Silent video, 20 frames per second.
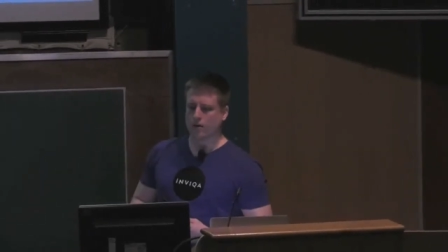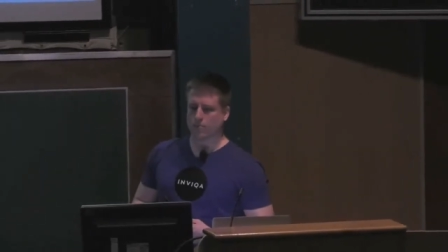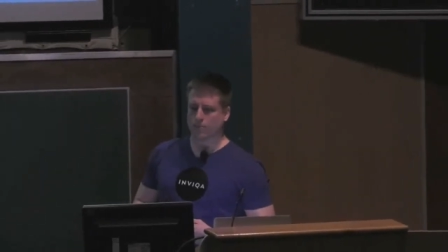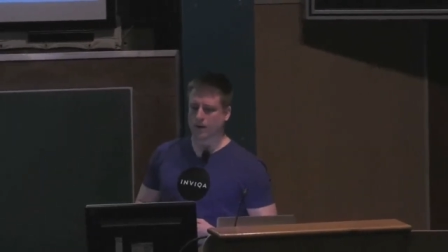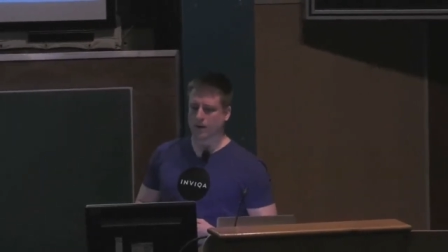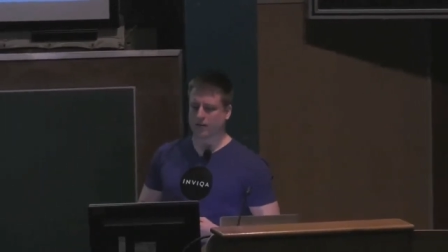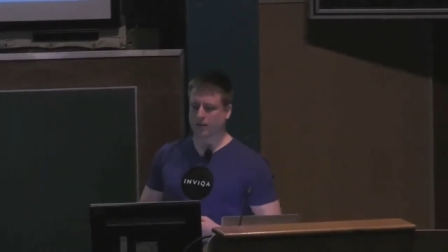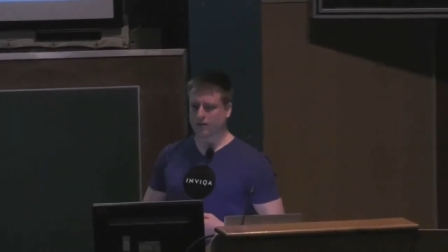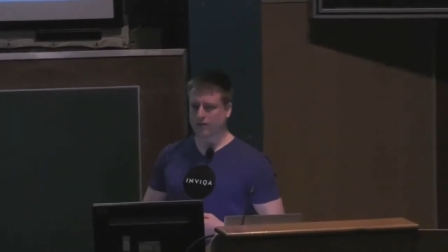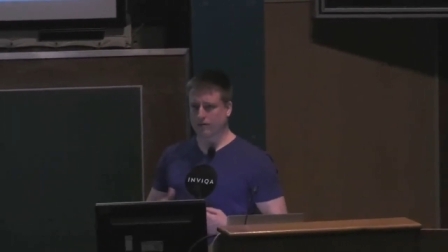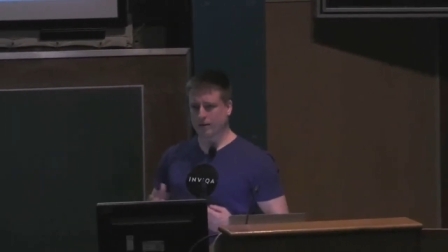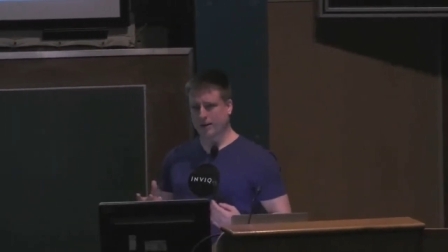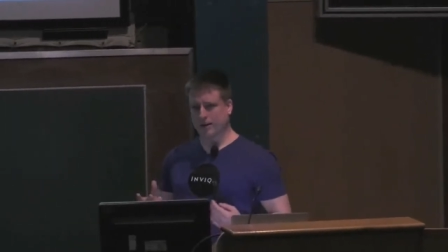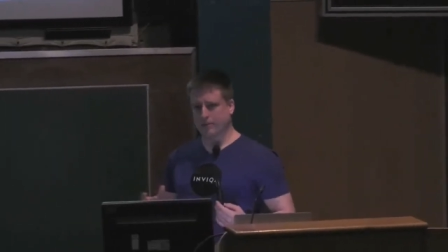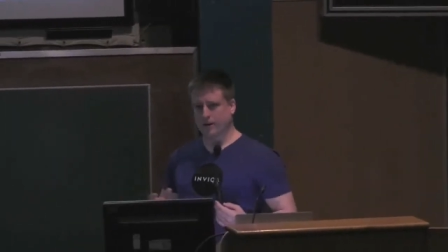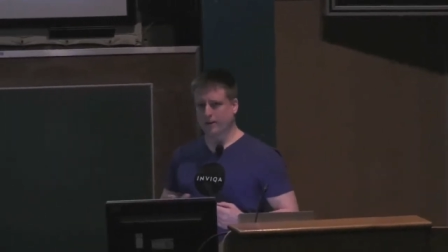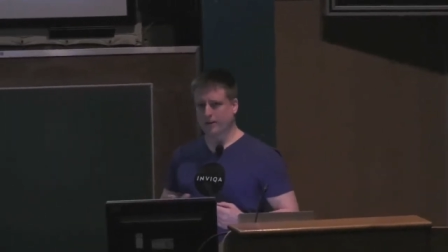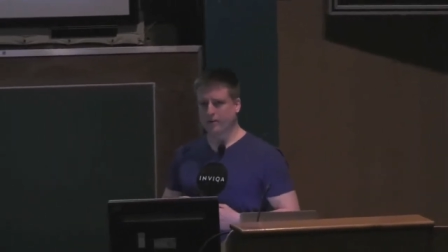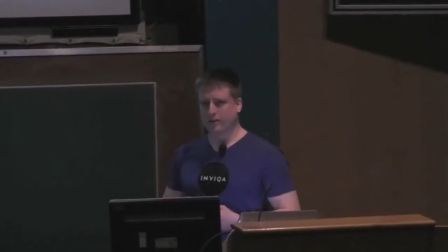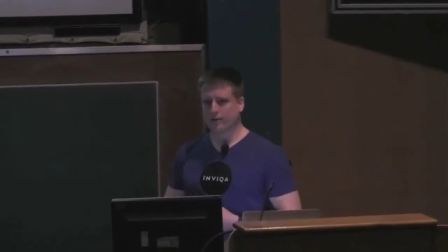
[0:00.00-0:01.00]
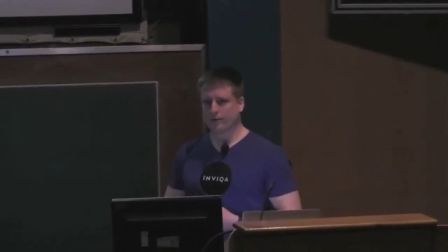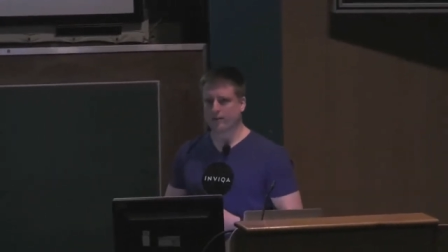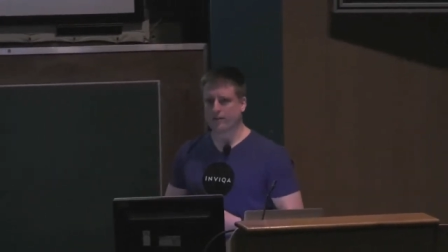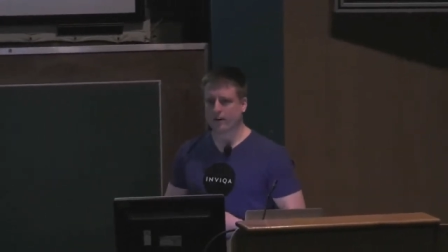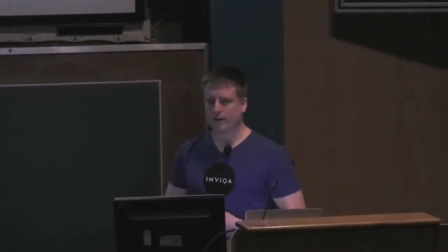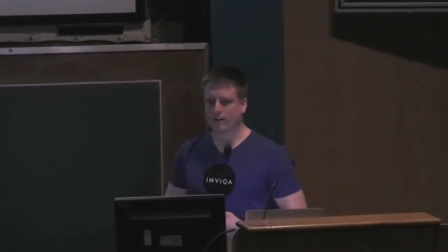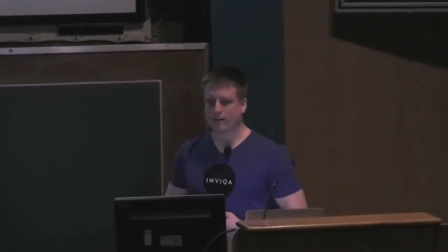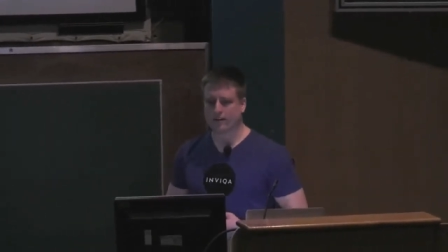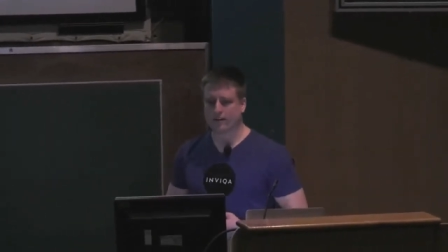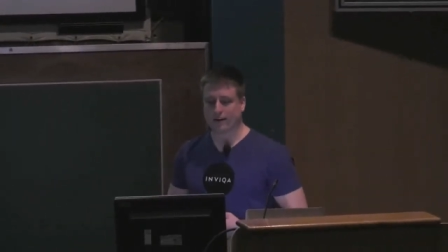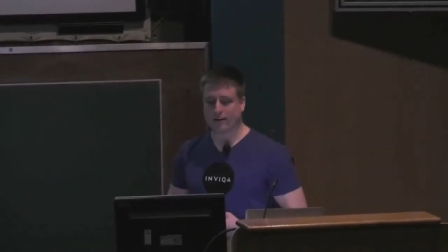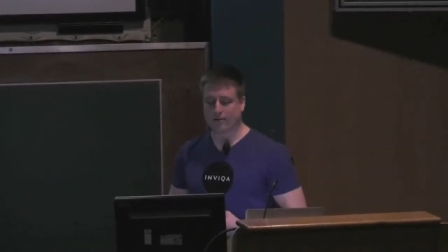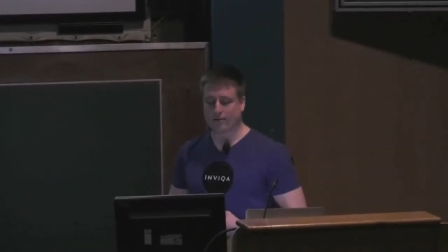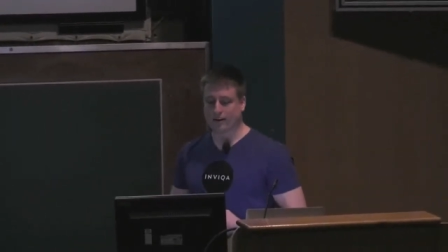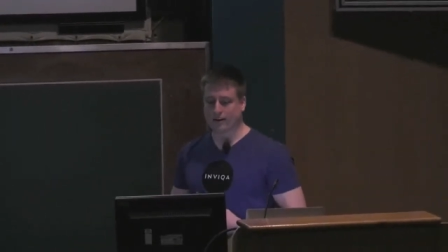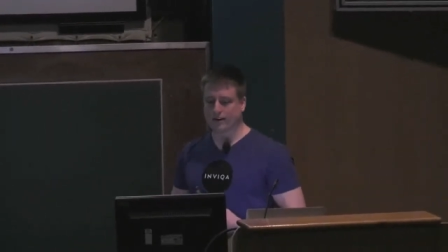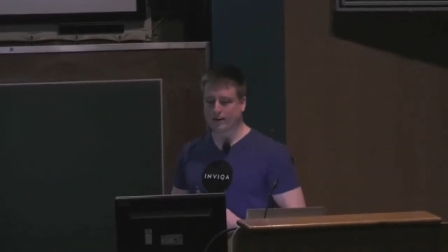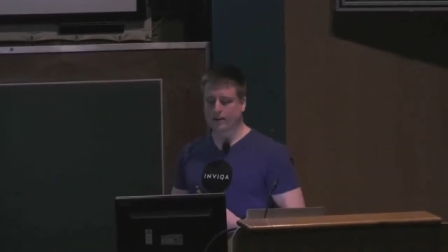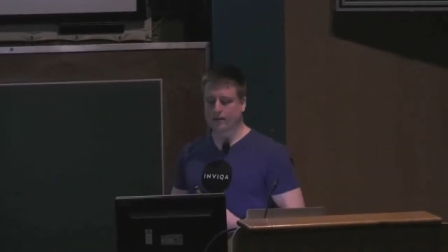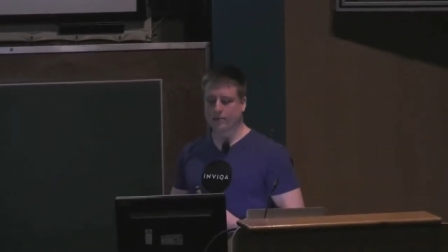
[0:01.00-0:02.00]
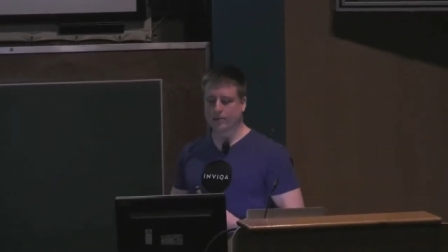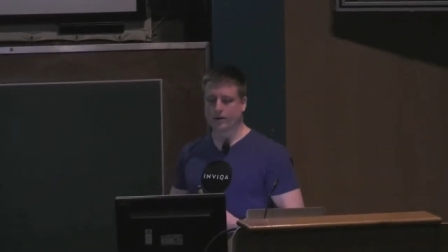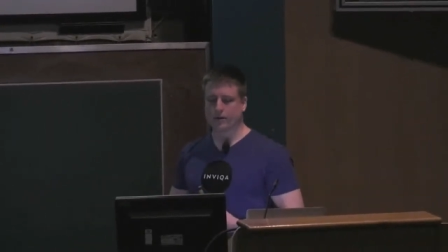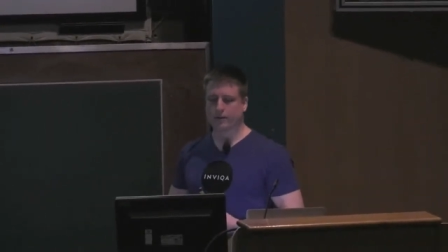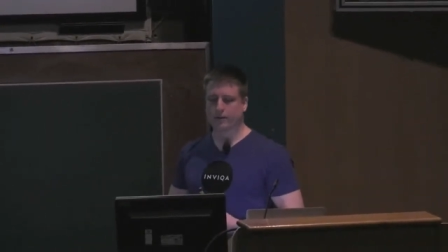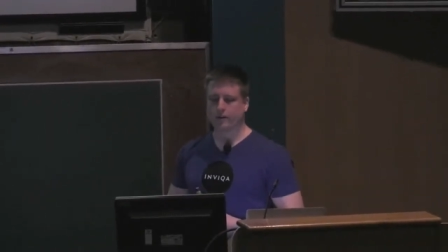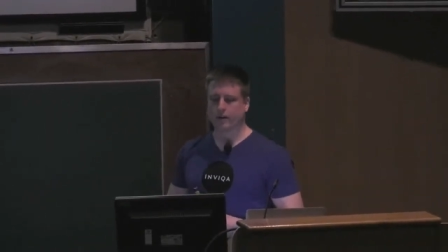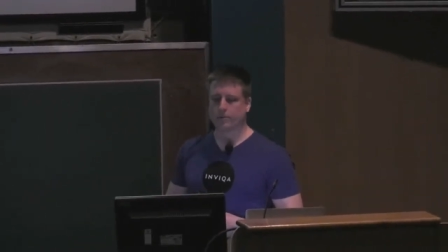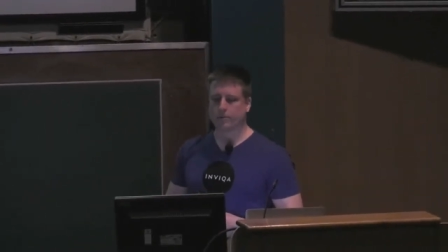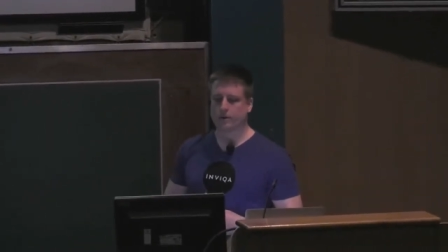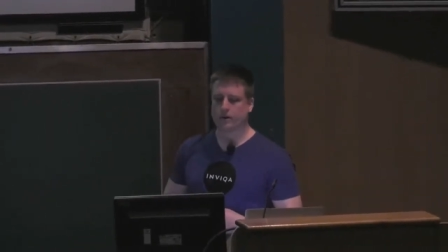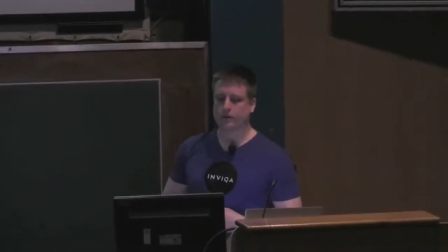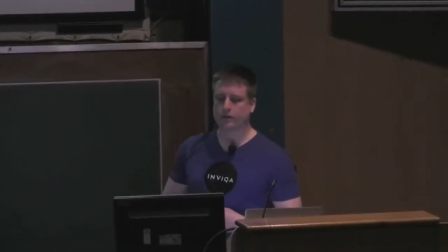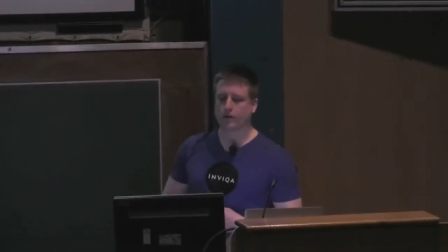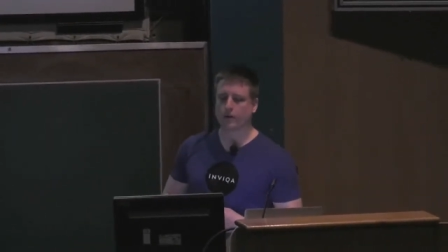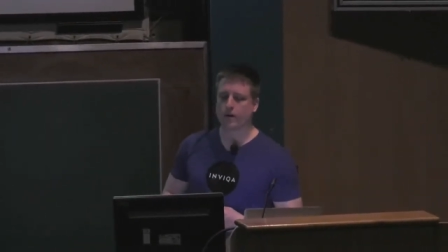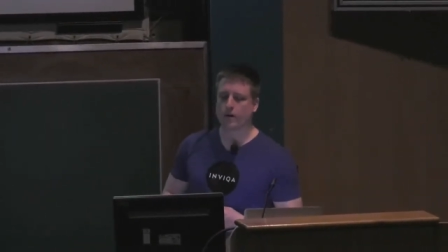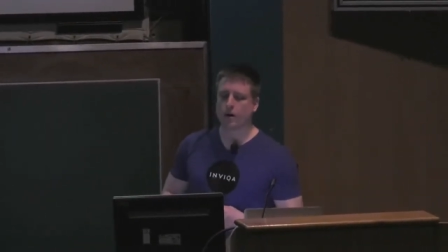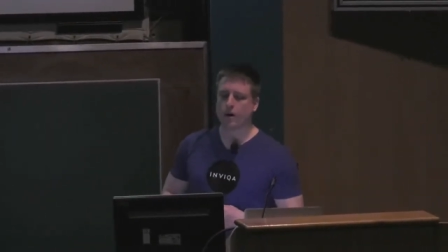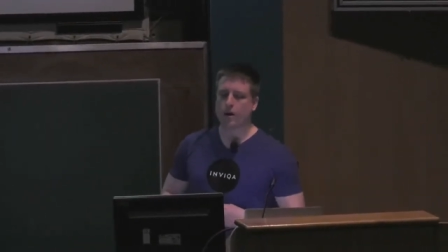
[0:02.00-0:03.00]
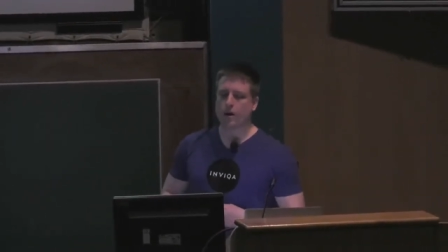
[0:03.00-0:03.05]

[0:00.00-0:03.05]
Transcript: because the rebase wasn't necessarily done by the same user.